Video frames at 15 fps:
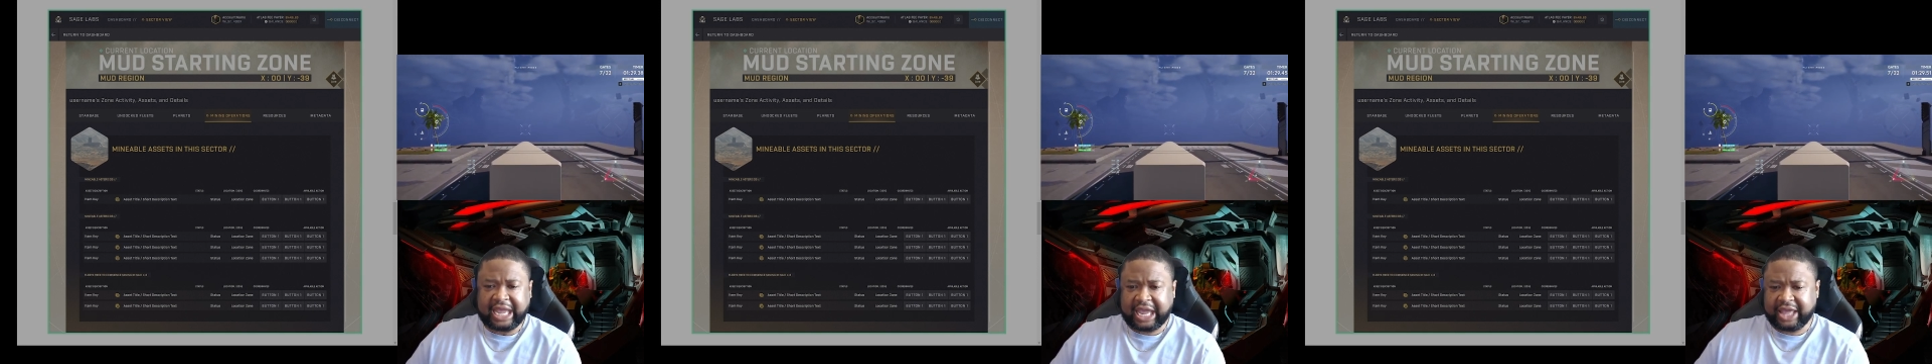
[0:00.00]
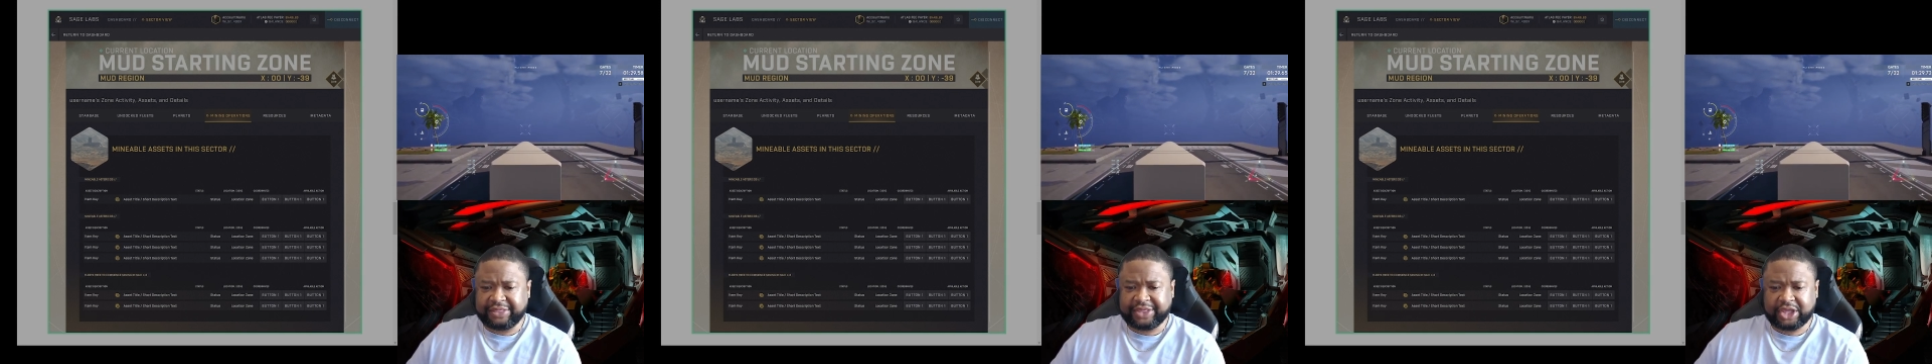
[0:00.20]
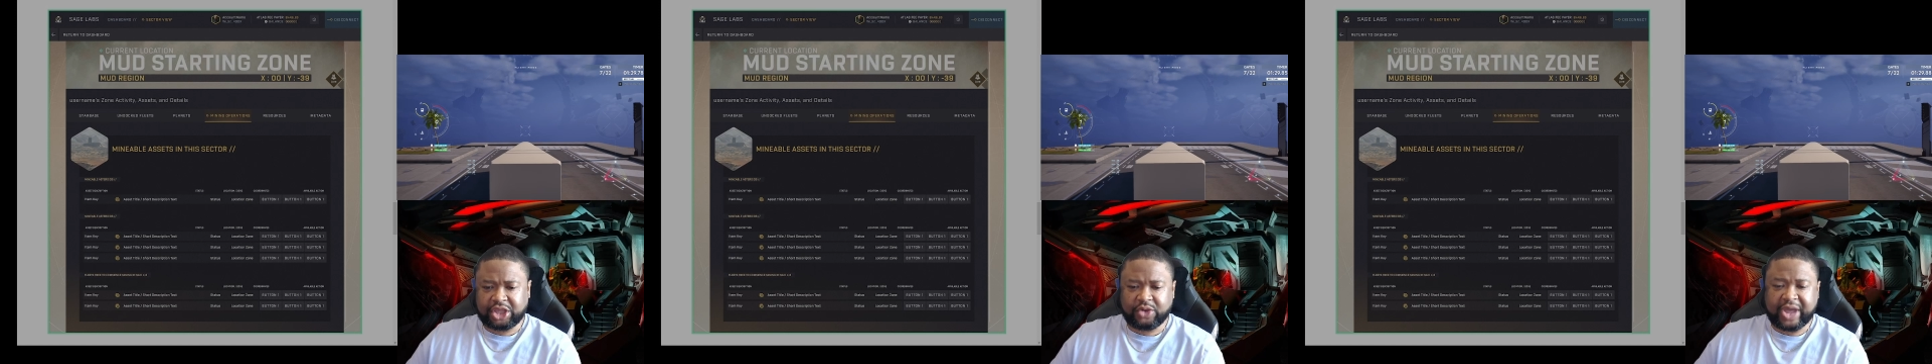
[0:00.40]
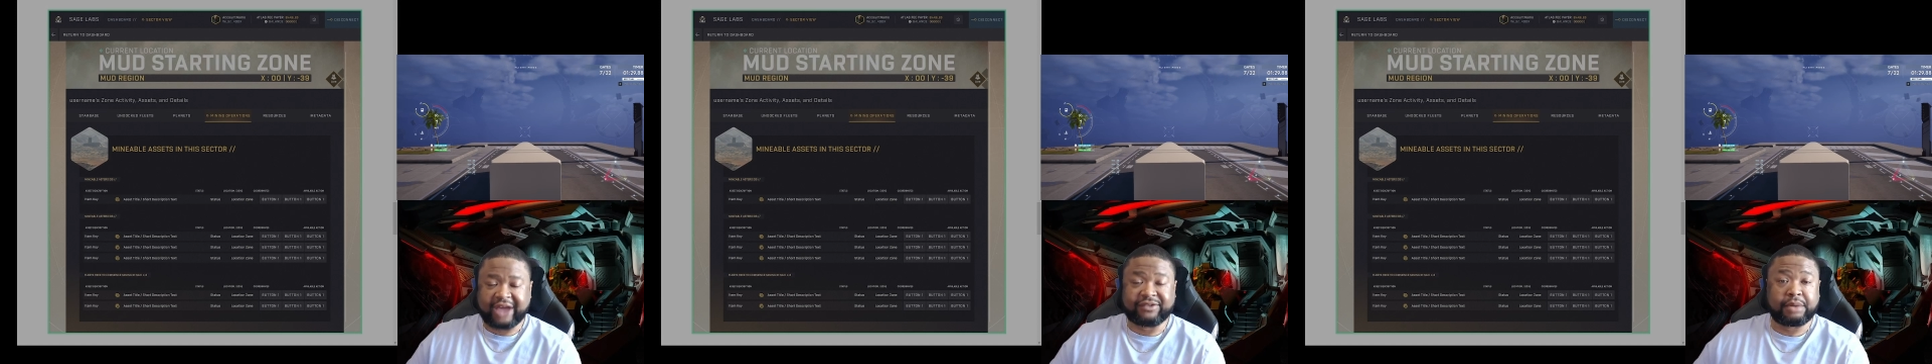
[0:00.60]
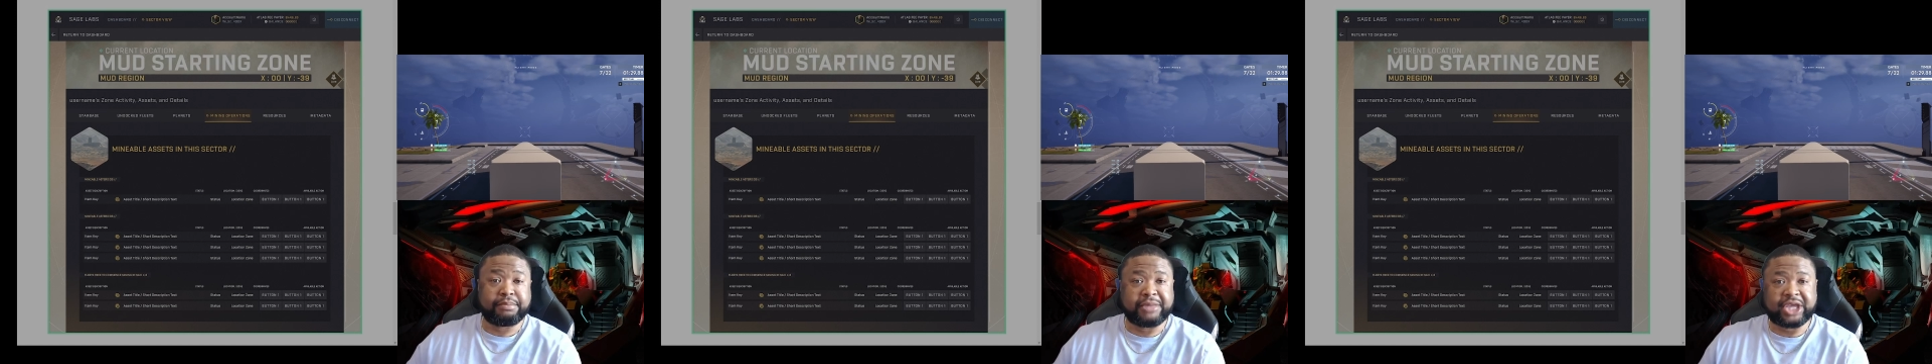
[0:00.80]
and then you'll
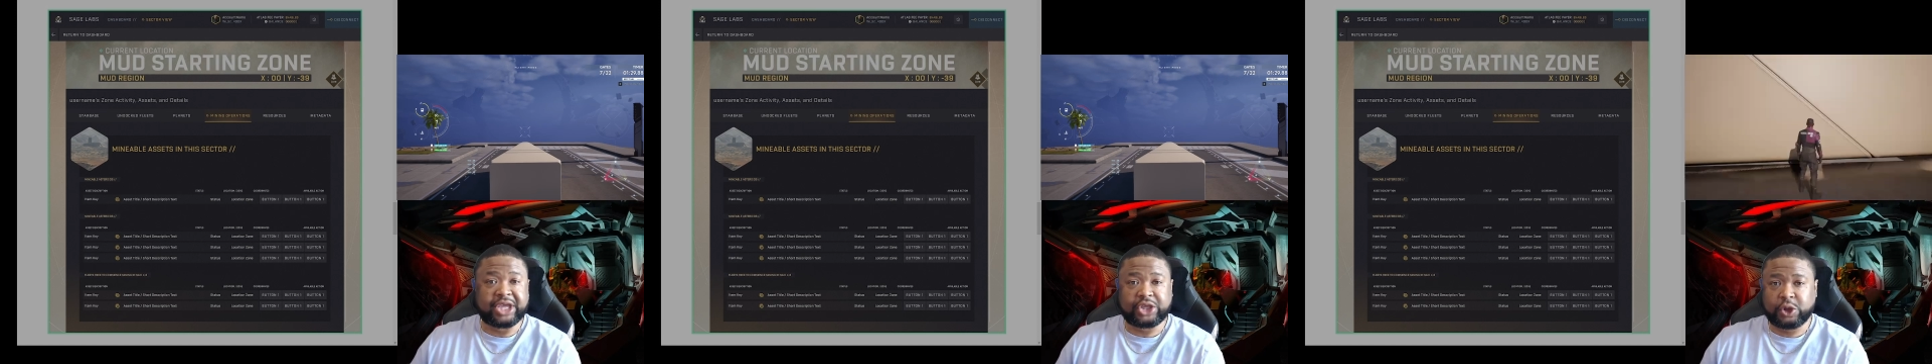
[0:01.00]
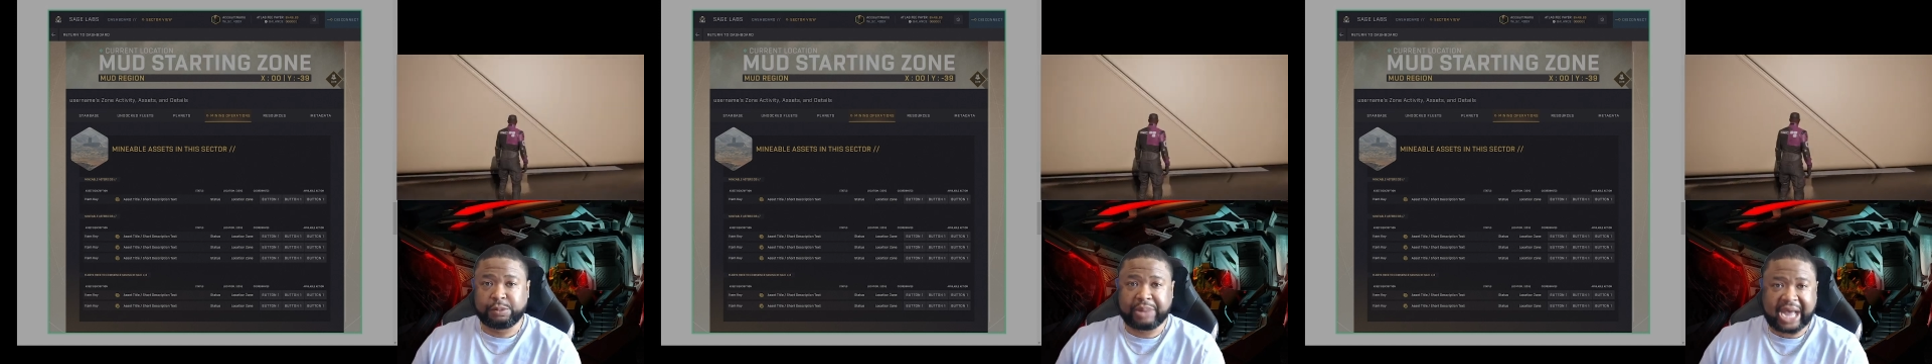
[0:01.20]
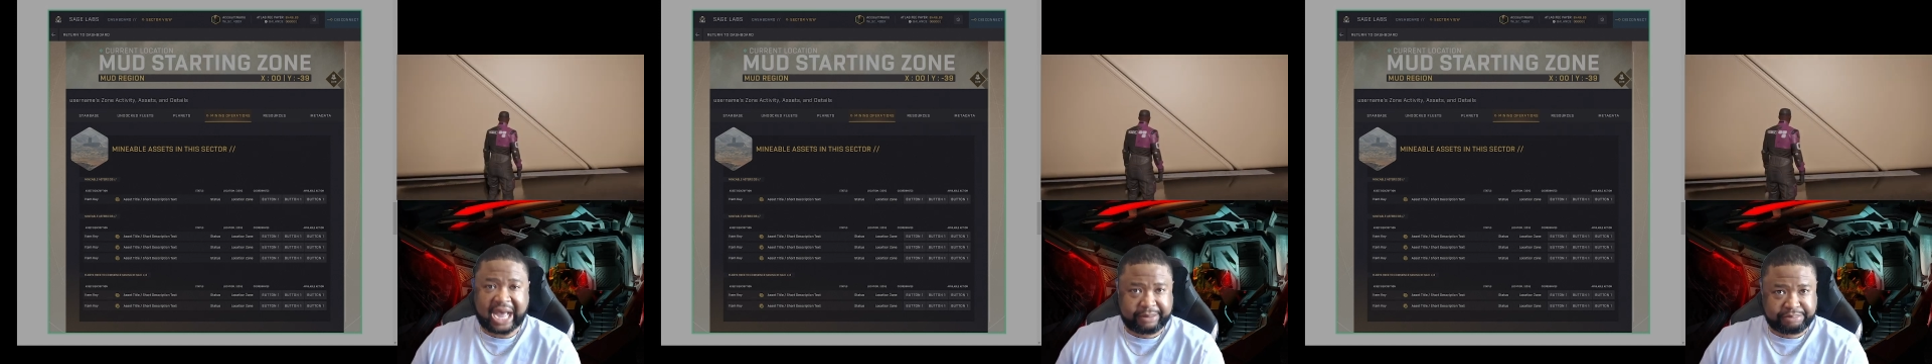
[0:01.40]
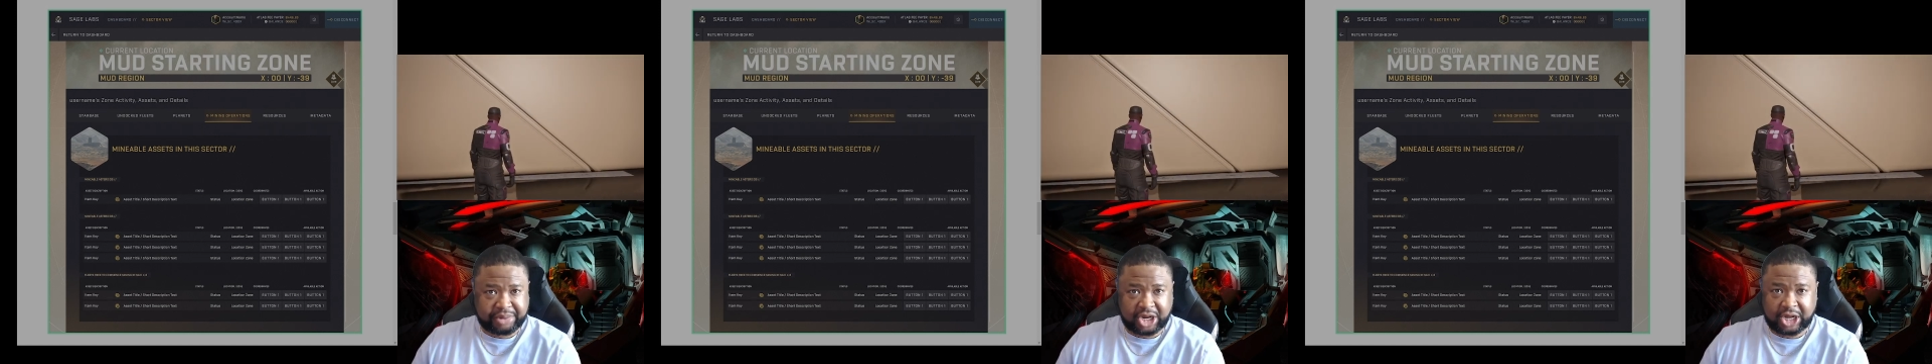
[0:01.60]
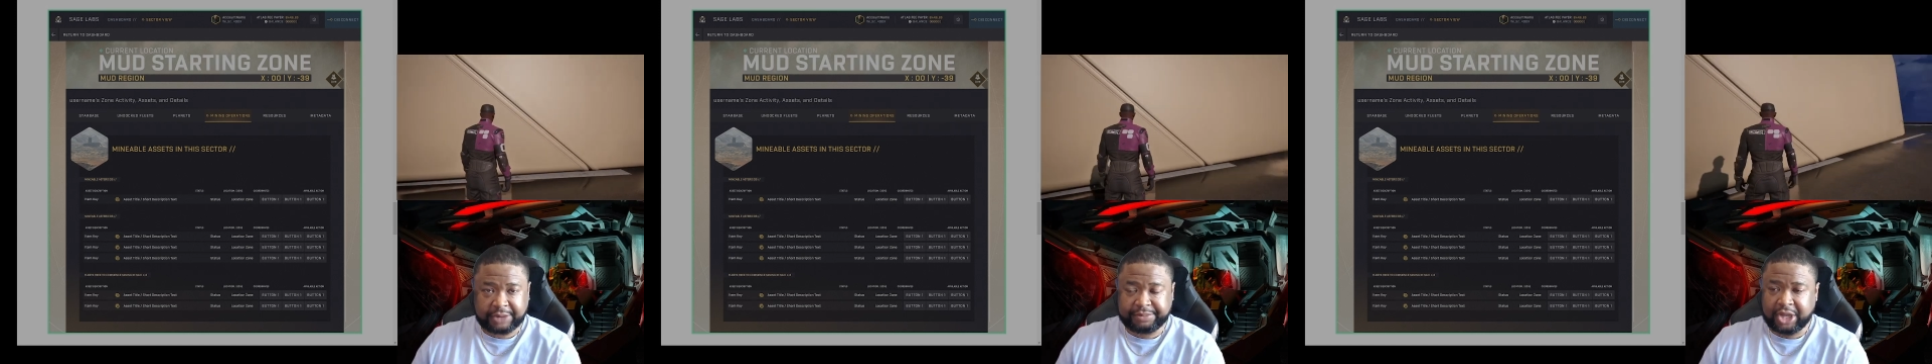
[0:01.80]
have a menu pop
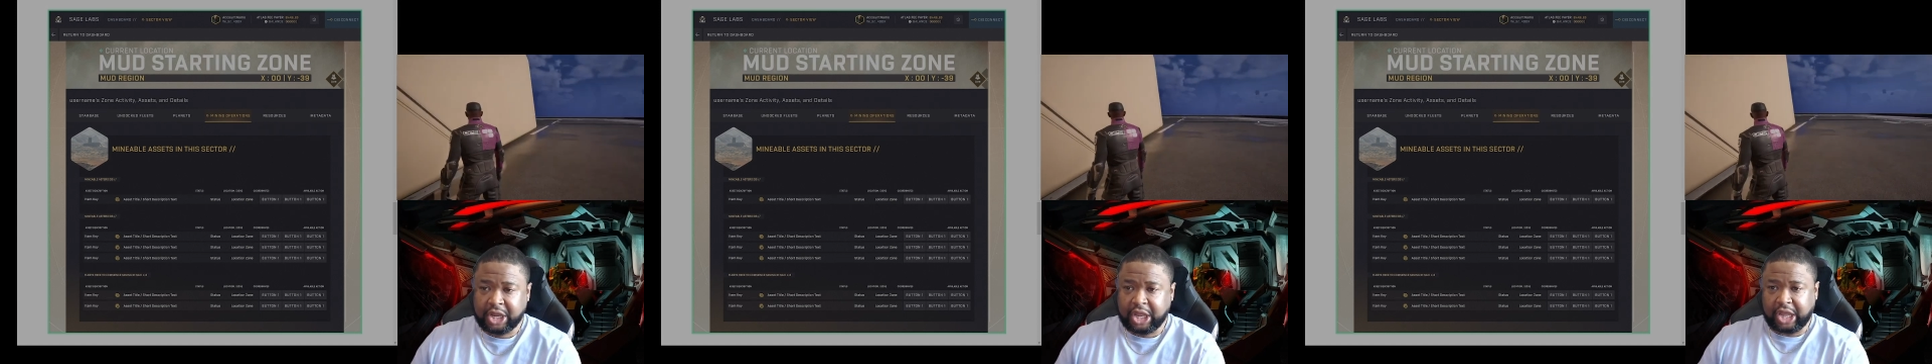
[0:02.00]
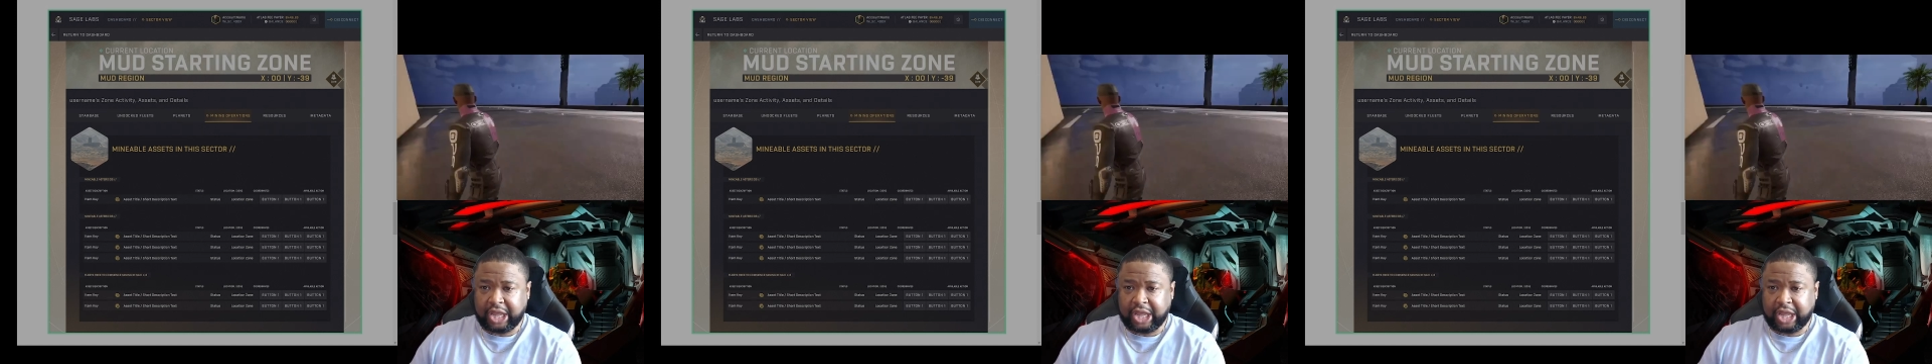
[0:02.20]
up.